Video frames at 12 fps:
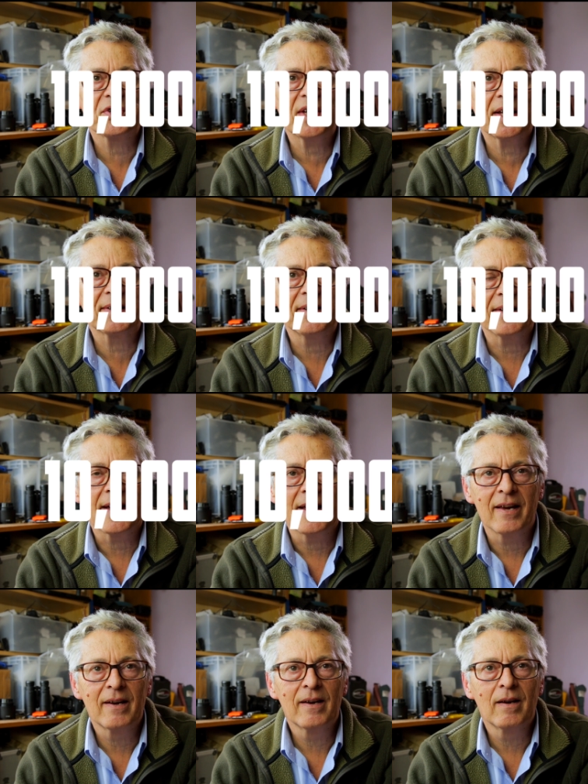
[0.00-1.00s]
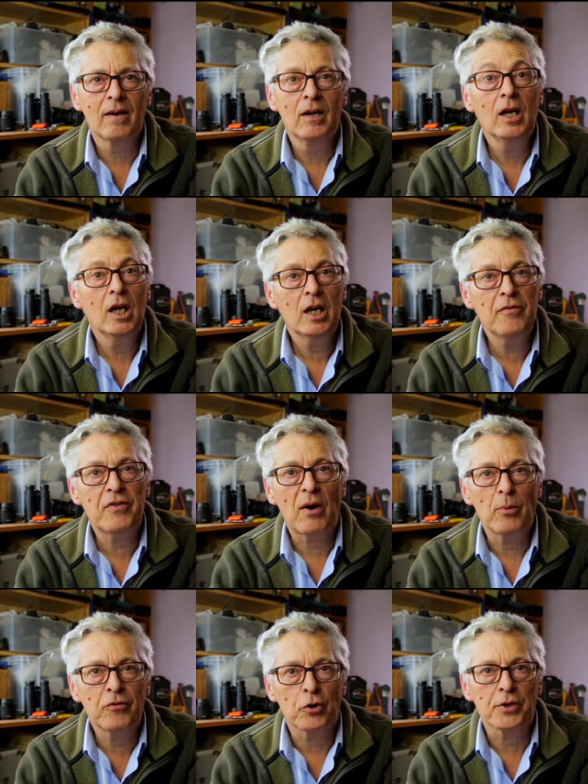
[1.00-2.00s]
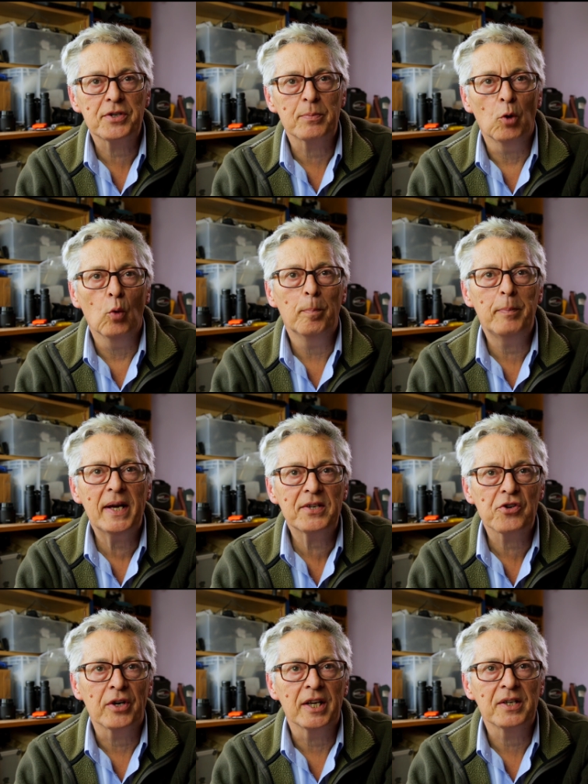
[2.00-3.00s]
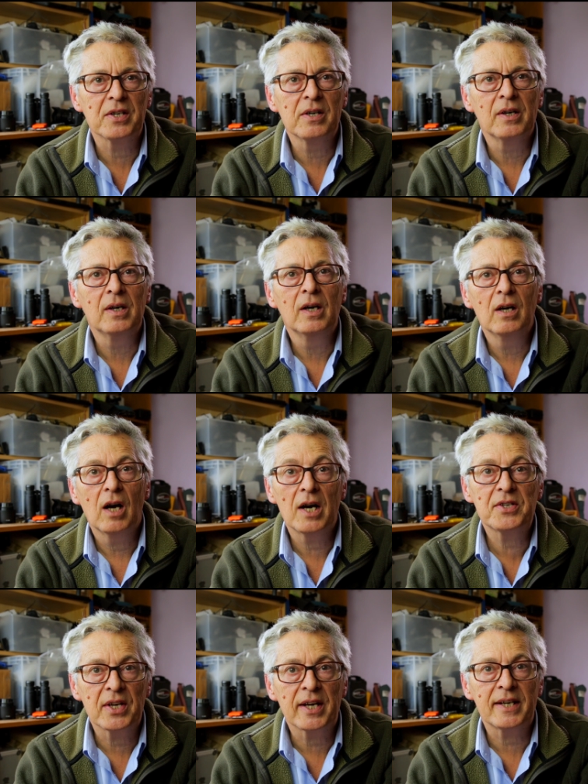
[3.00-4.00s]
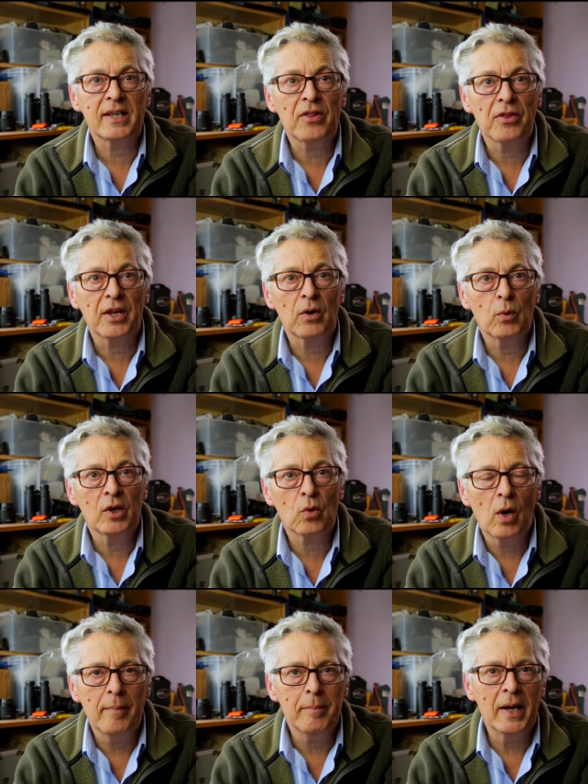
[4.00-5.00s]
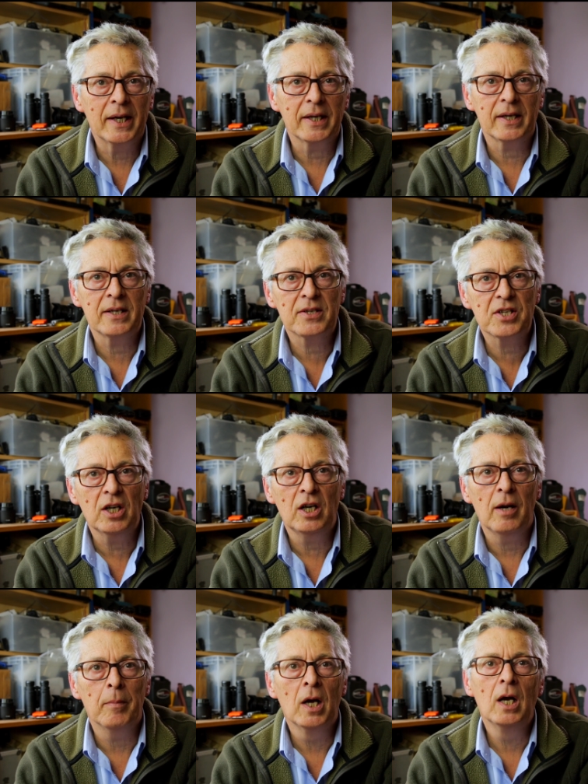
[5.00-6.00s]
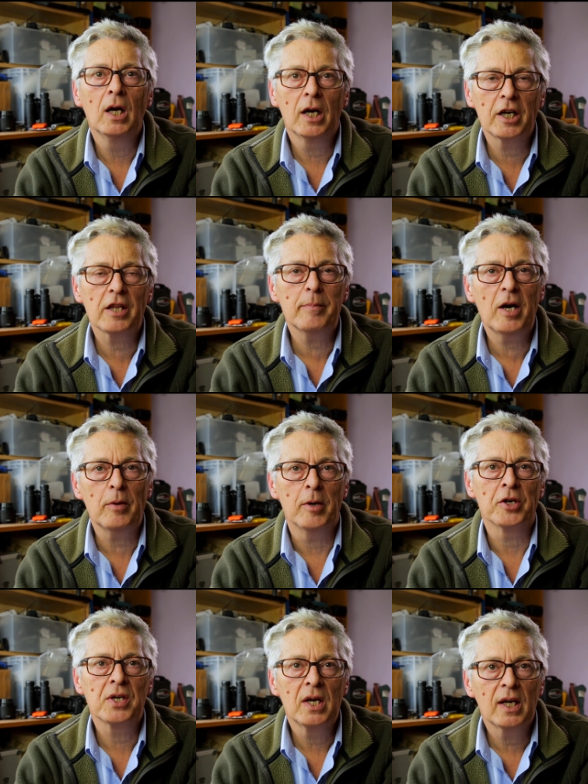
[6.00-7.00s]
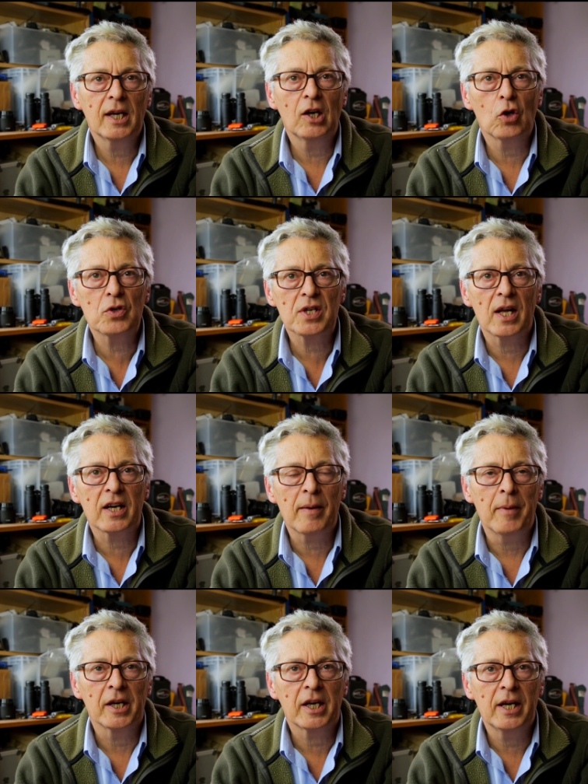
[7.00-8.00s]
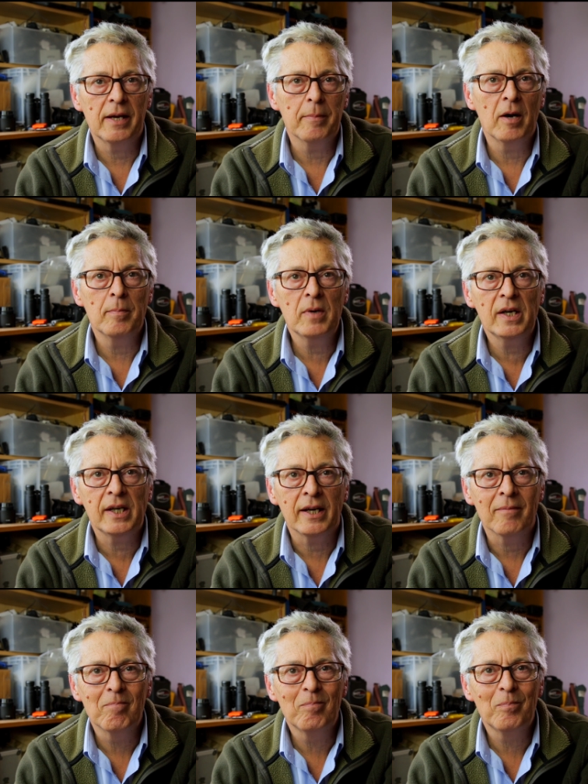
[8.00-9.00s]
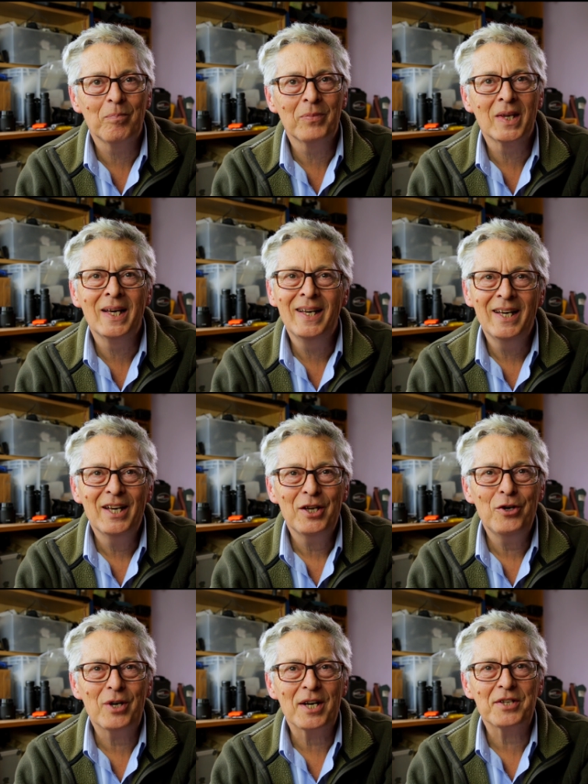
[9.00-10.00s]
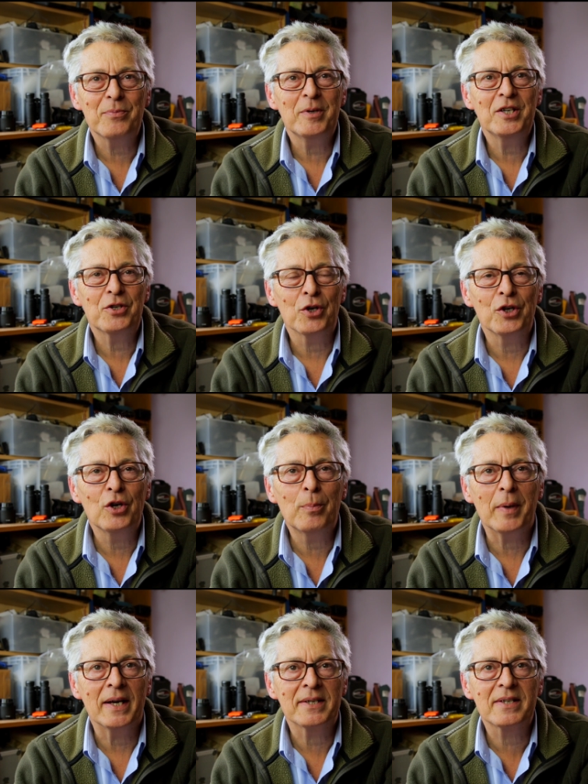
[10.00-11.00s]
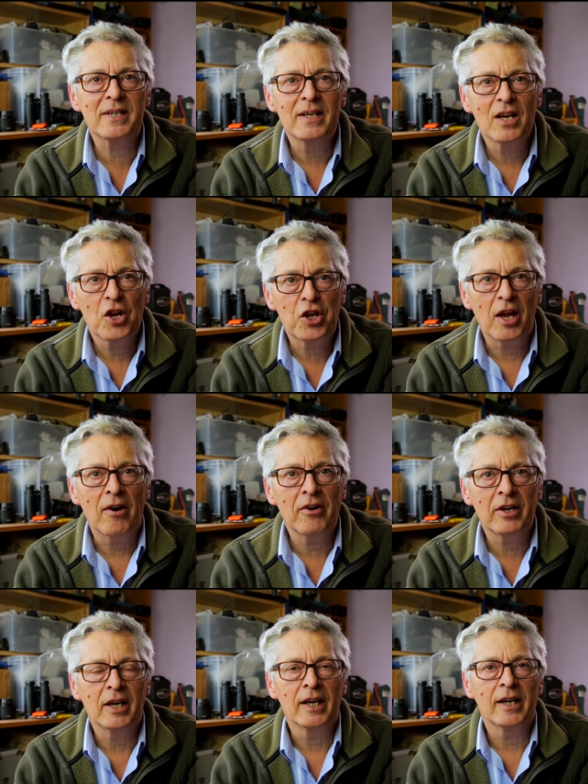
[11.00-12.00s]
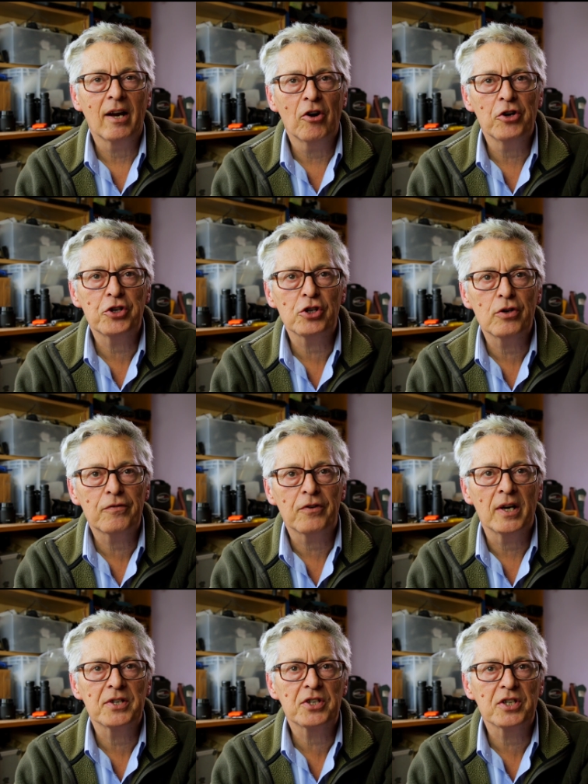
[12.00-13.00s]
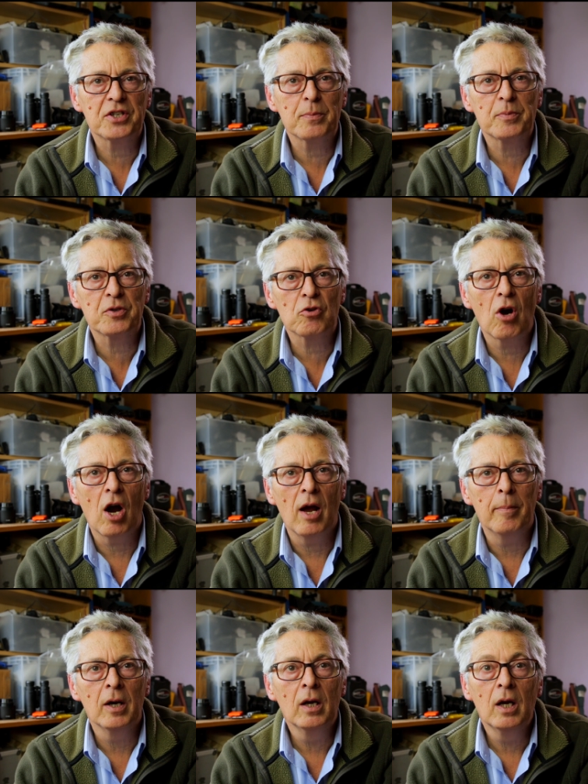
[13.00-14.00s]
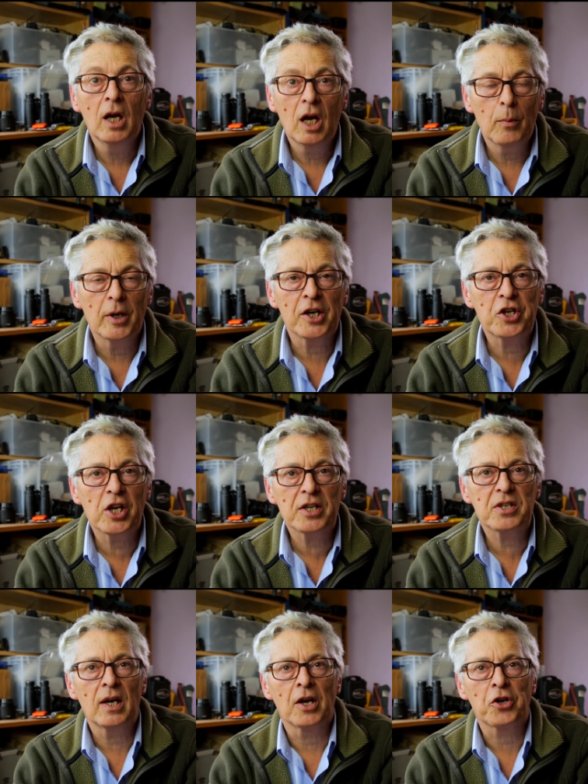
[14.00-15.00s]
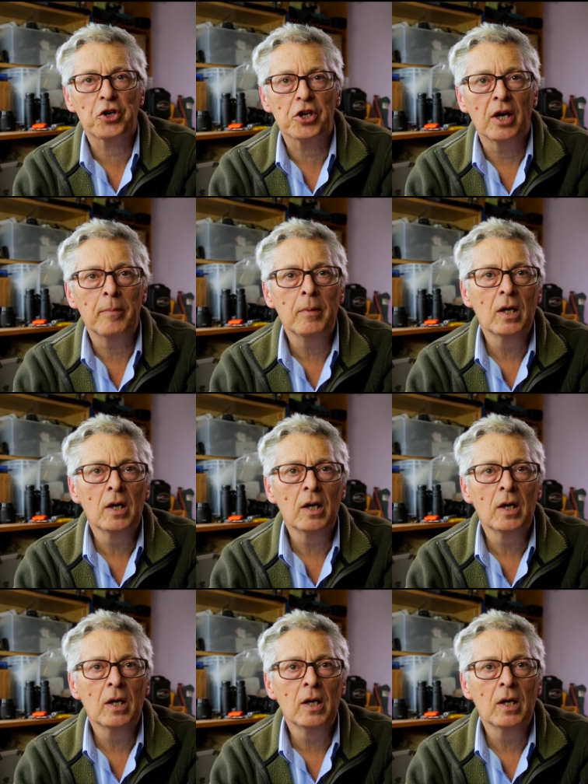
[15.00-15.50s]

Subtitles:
Saturday. In fact, we've got a small bet on it. I said I didn't think we'd quite make it in time, and at the moment, it looks like I might keep my money. You guys have been doing your best, sharing and encouraging your friends to subscribe, and when I checked at lunchtime,